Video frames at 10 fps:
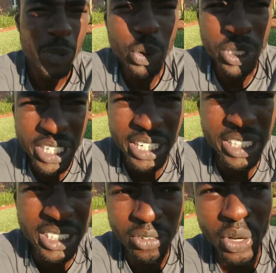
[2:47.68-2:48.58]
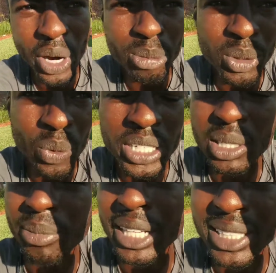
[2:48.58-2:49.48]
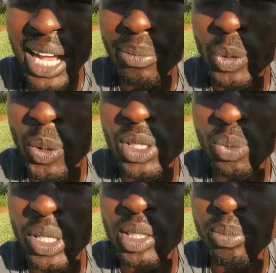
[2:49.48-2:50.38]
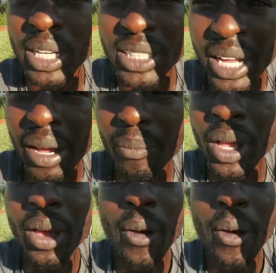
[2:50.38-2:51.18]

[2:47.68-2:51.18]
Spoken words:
You would say to yourself, yo, that was a waste of my time. This person wasted my time.